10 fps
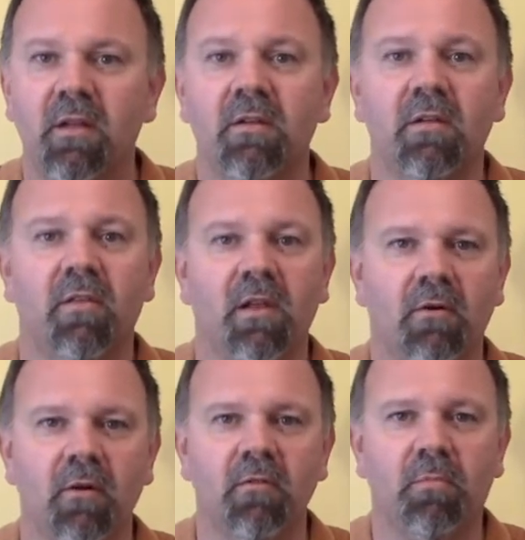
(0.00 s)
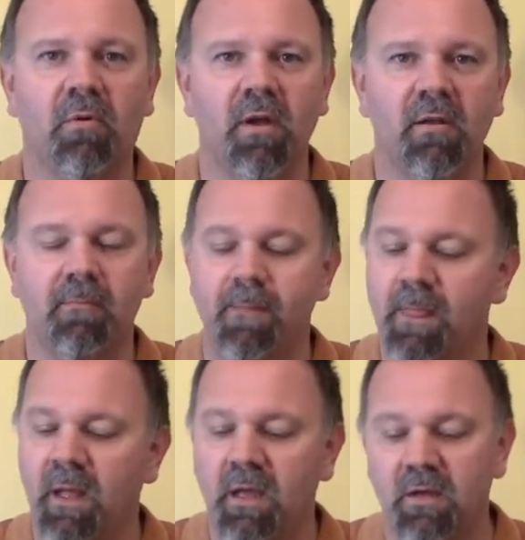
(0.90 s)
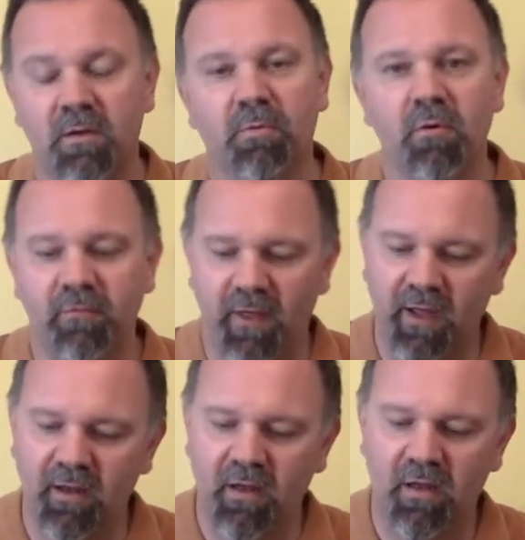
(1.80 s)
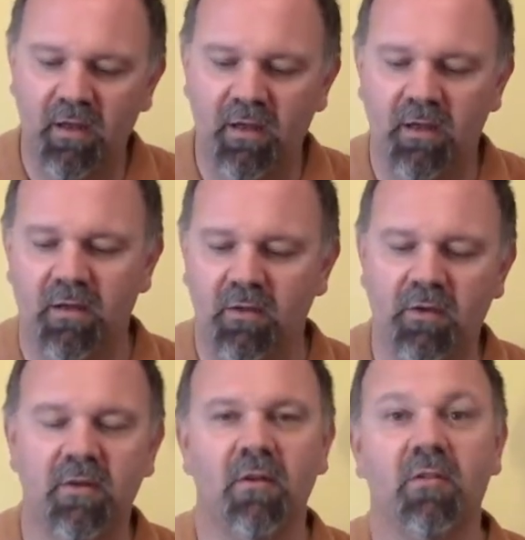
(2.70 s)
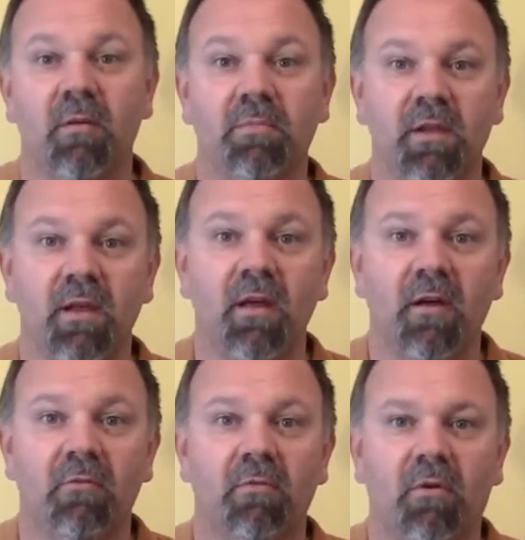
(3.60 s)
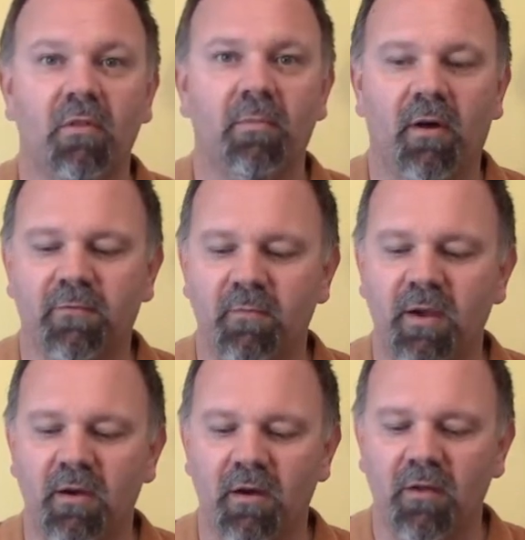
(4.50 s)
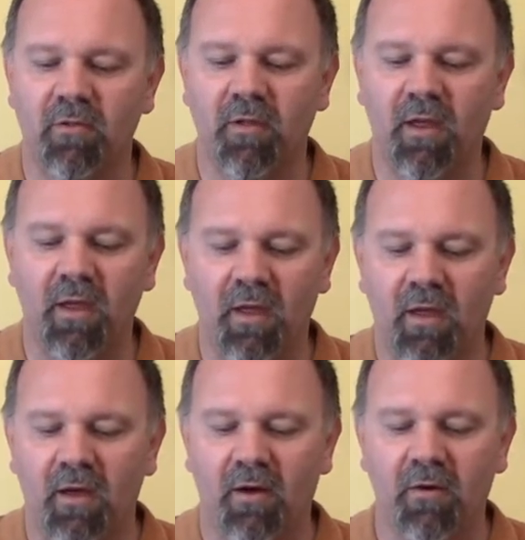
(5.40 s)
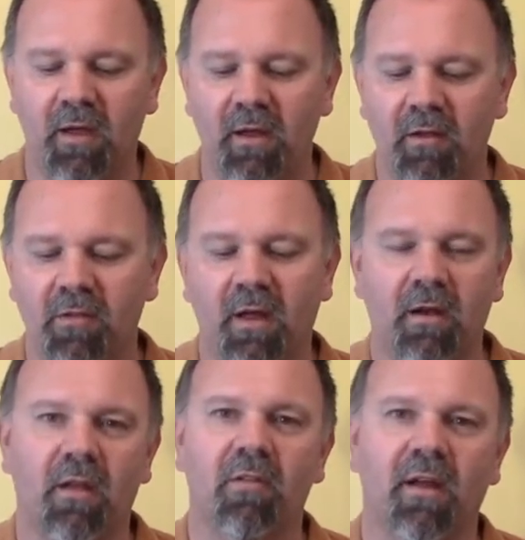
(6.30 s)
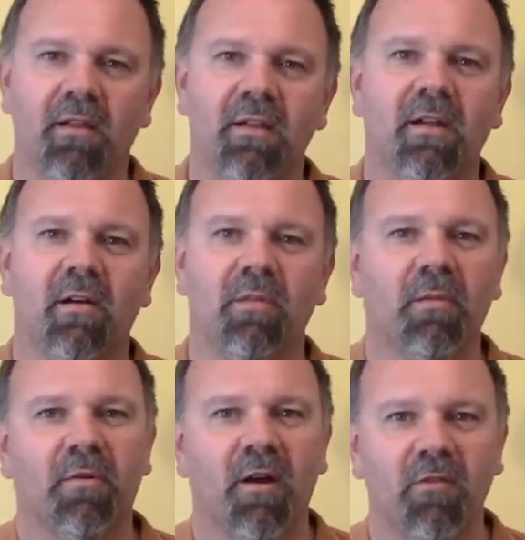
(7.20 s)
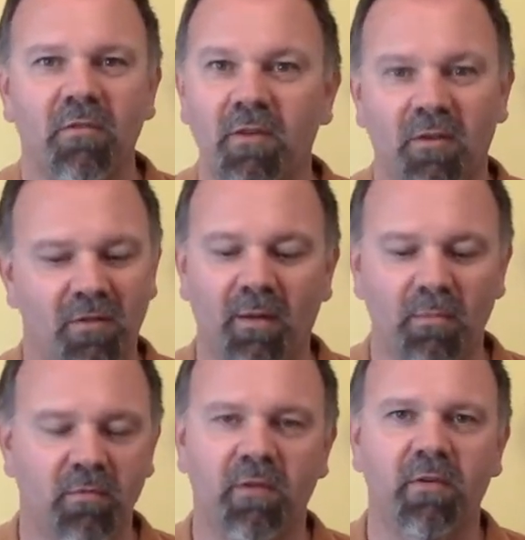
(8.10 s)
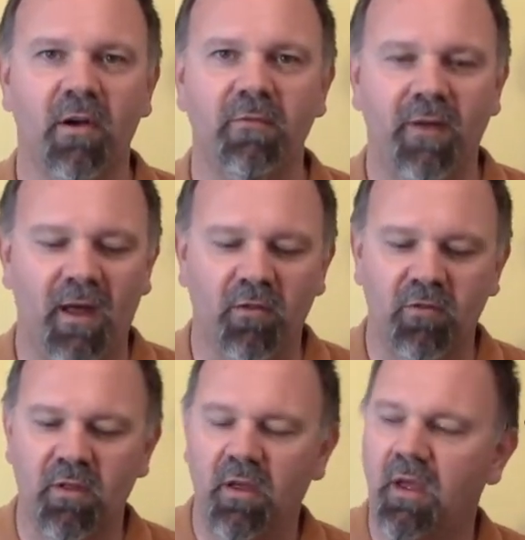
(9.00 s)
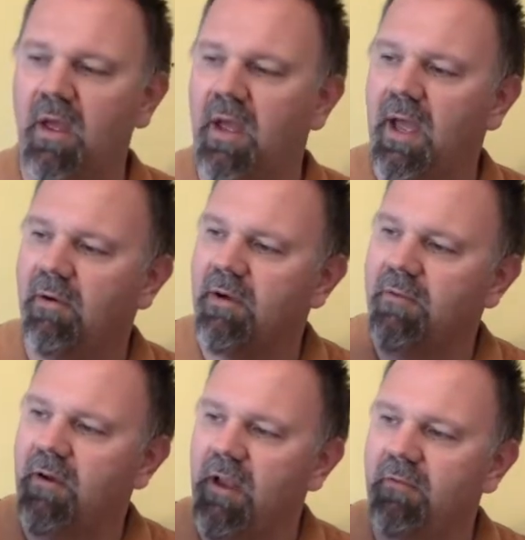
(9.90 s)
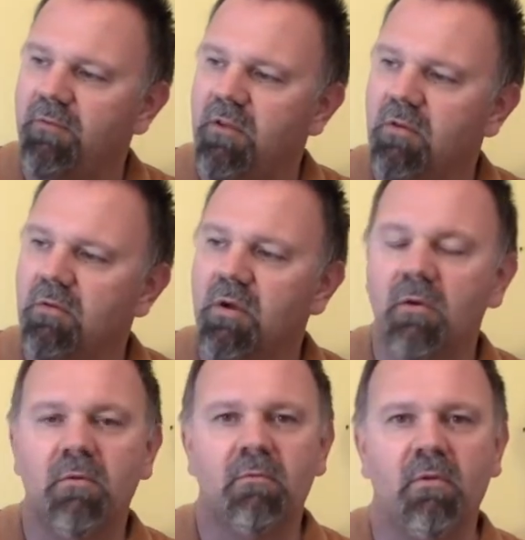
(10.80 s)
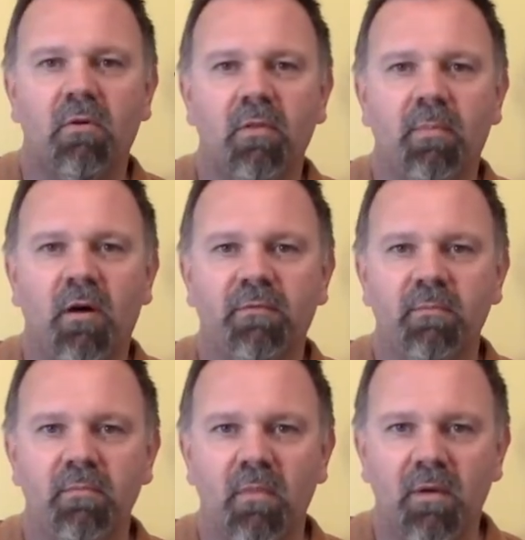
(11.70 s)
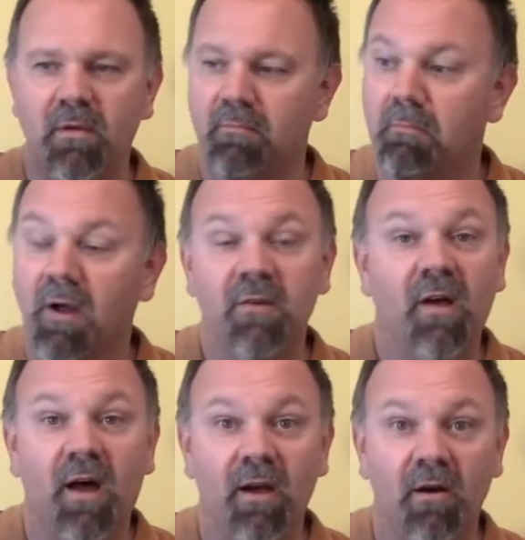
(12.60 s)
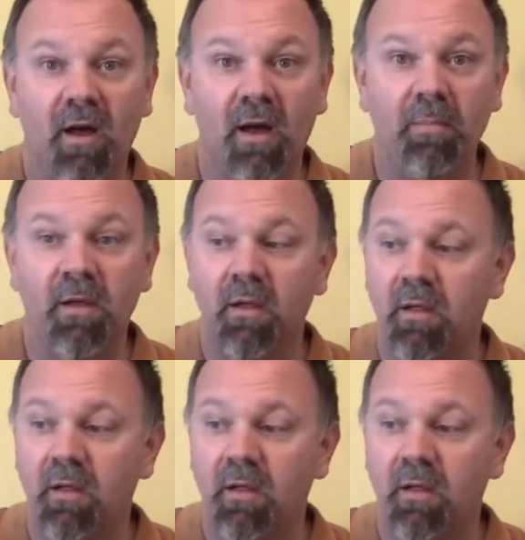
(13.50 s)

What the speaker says: to the lowest point. To prove that, you can just simply roll the ball from here and say, okay, it's not exactly terribly impressive and it's not moving very fast. However, if you roll the ball from much higher up,